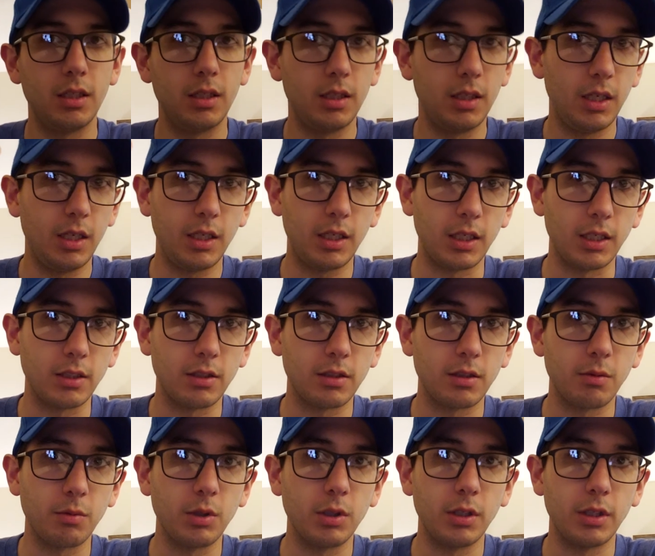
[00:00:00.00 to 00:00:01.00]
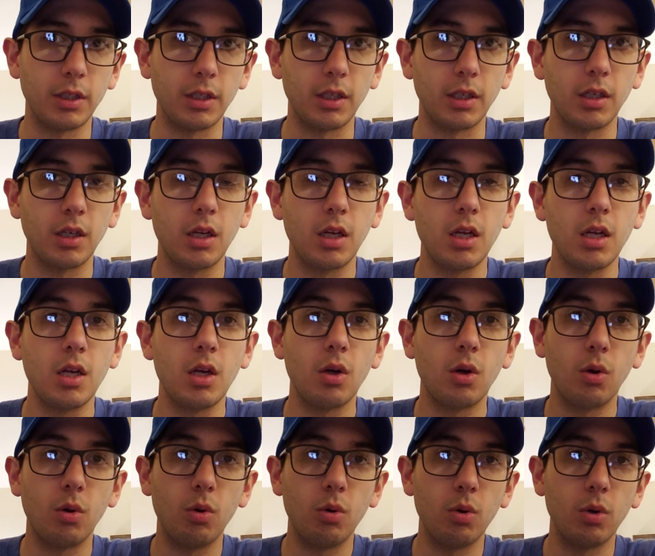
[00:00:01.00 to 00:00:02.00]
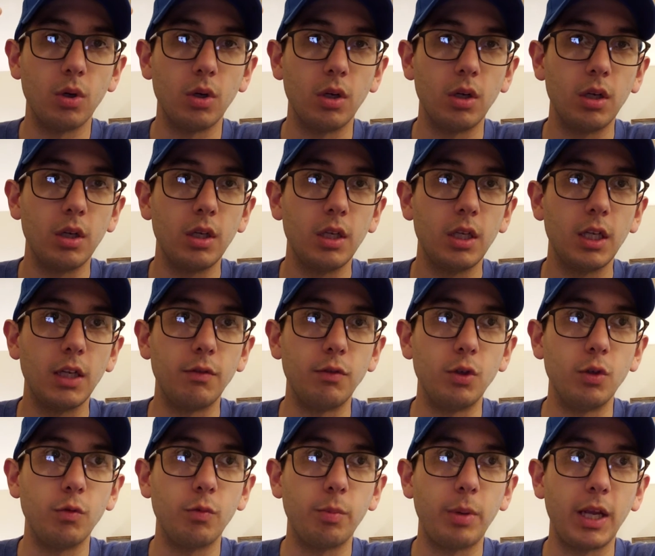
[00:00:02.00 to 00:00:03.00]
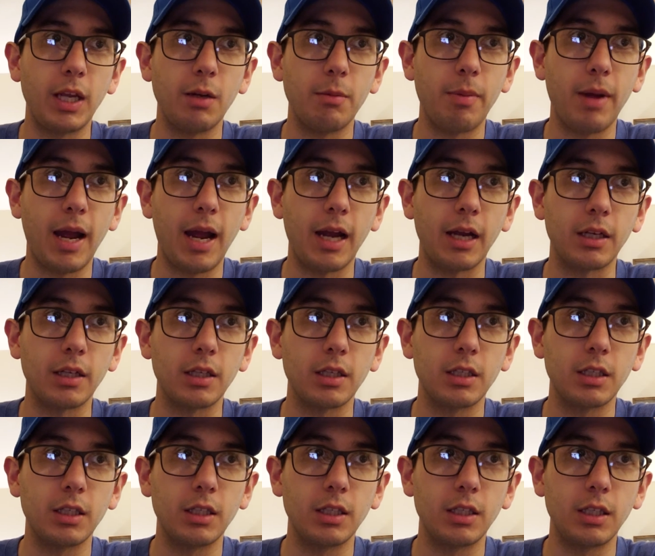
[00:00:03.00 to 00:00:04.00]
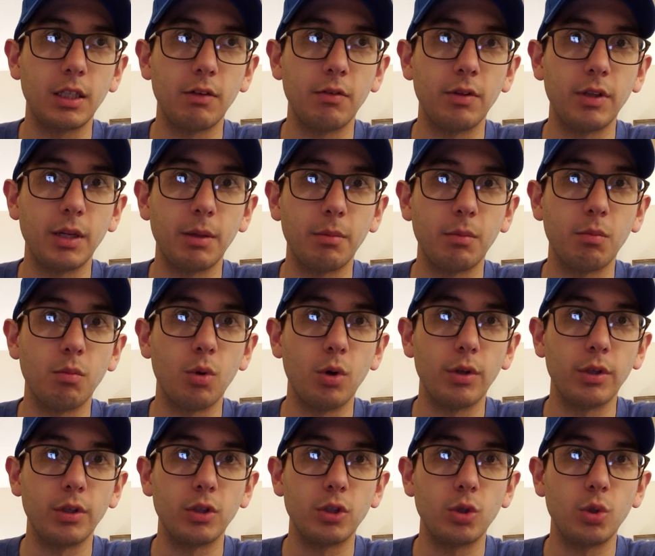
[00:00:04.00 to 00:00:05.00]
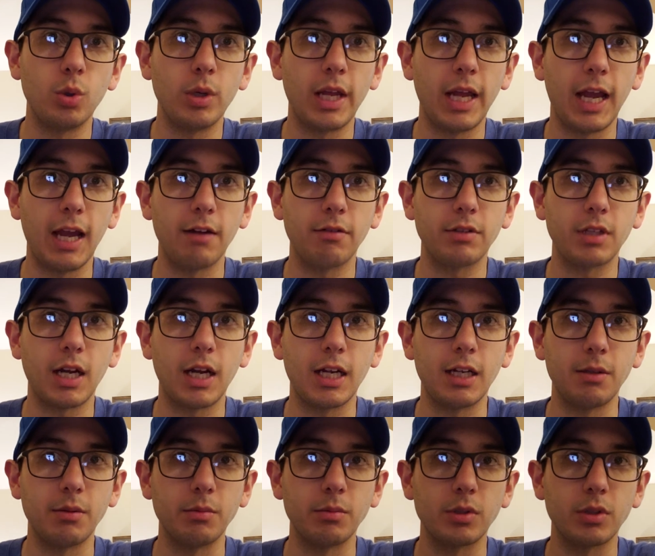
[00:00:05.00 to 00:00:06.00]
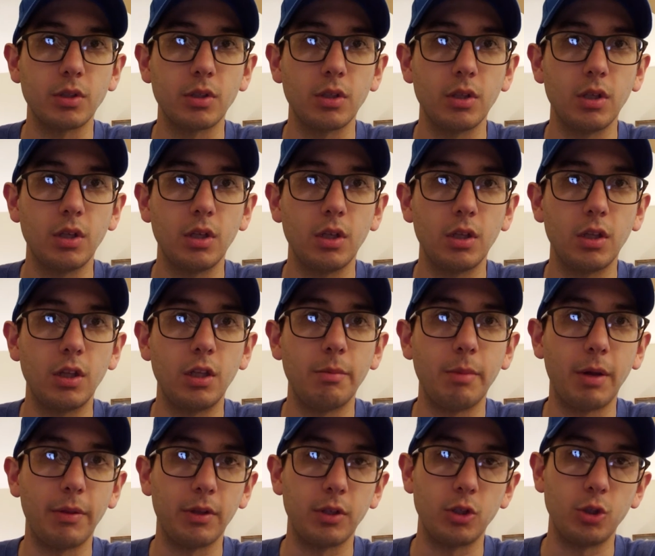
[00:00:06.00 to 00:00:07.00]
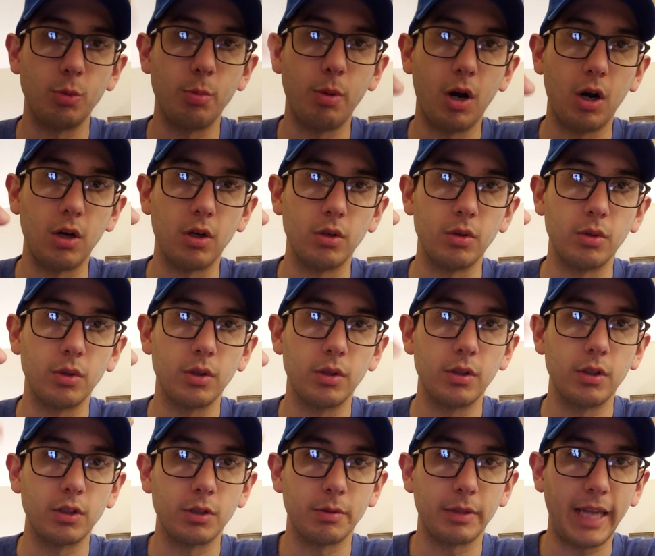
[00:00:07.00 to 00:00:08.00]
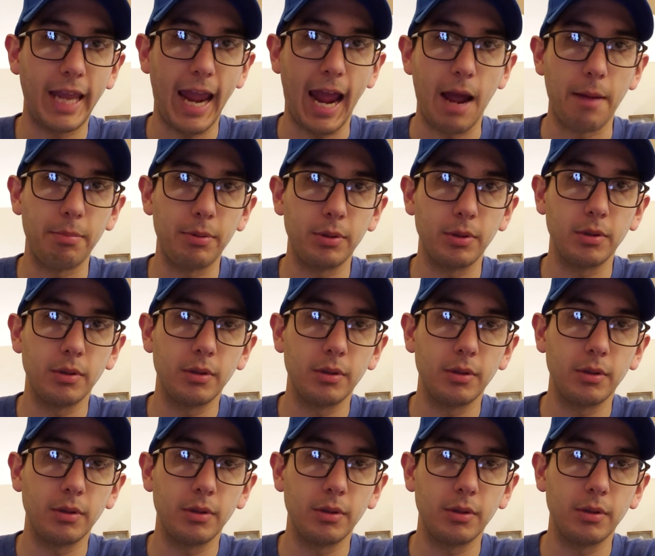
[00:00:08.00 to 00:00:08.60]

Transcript: In any case, somewhere in there. Or if you've paid back, given them more than 2.5 times the amount that you borrowed, there's a cap.